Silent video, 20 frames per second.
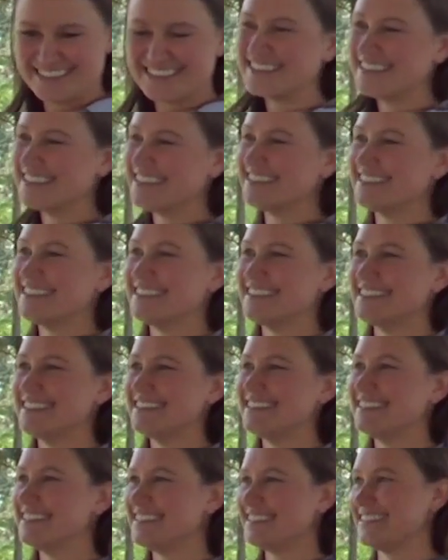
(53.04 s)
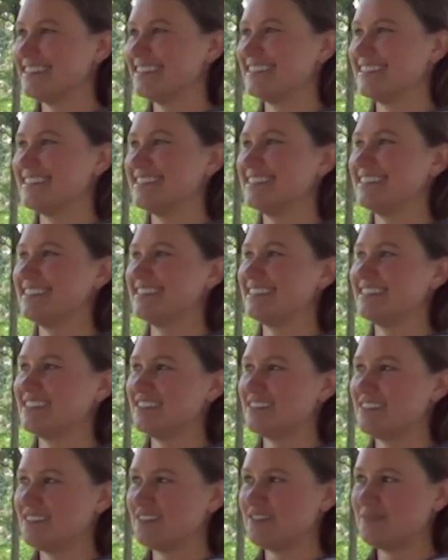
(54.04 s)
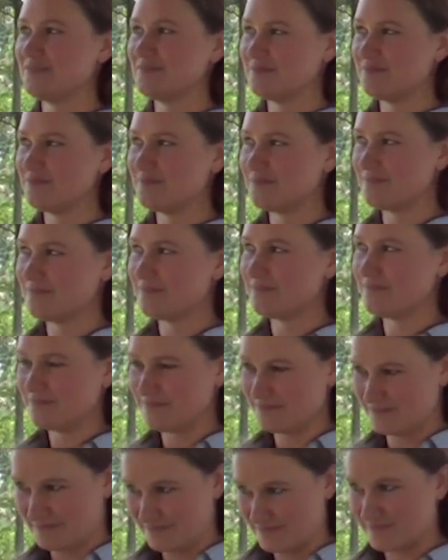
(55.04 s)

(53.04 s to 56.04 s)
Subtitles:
No words are spoken by the person on screen.